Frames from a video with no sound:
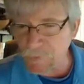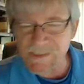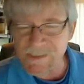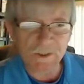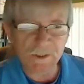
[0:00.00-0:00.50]

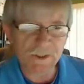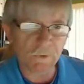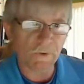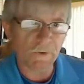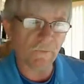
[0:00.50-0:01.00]
present a
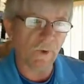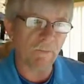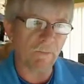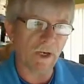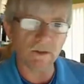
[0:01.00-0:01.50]
2 or
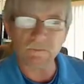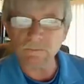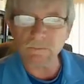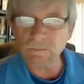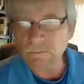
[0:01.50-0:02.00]
3 minute
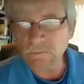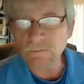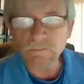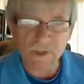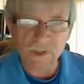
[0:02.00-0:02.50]

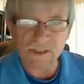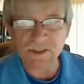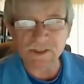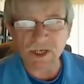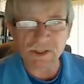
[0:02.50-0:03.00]

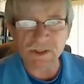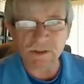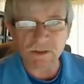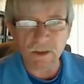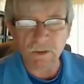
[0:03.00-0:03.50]

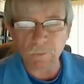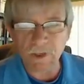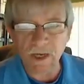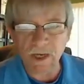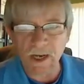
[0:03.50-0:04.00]
presentation, and then
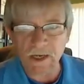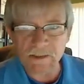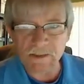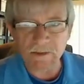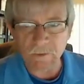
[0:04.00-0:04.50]
we're going to
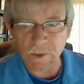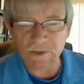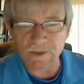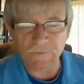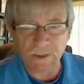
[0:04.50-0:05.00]
ask the
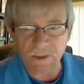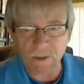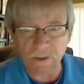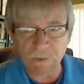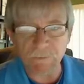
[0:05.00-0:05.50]
rest of
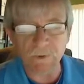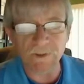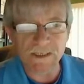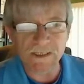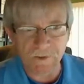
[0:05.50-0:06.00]
the
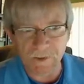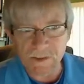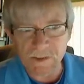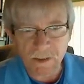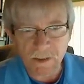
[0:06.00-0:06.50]
people in
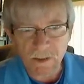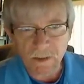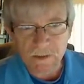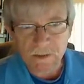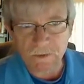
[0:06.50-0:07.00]
attendance
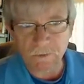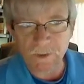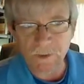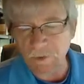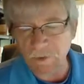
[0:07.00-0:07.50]

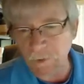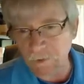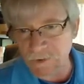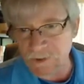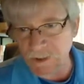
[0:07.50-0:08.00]
to give them
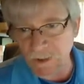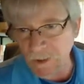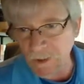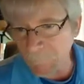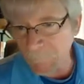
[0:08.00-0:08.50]
a
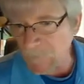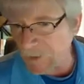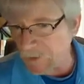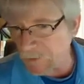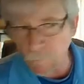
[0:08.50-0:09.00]
critique.
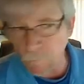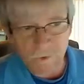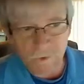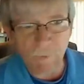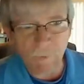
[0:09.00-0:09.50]

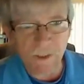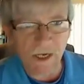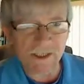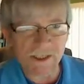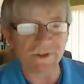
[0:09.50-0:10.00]

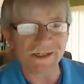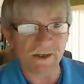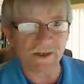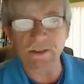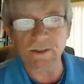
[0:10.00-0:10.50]
Nobody actually
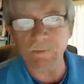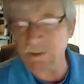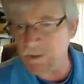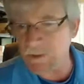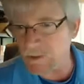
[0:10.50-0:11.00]
signed
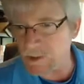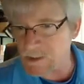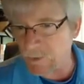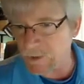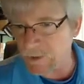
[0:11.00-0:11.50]
up to do
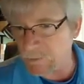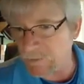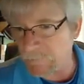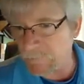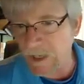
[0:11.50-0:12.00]
this, so I
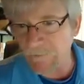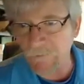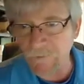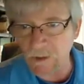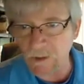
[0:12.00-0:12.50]
don't know if we
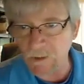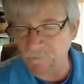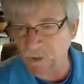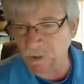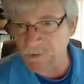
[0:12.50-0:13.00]
have
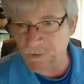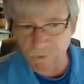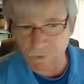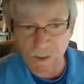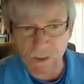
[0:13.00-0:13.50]
a
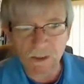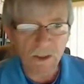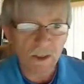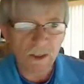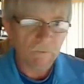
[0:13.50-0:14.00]
volunteer or not,
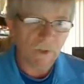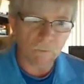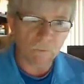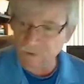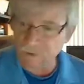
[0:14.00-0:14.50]

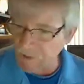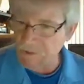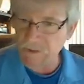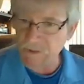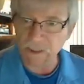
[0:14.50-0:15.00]
but we'll try
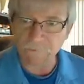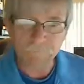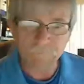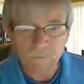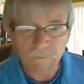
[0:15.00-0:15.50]
to get to that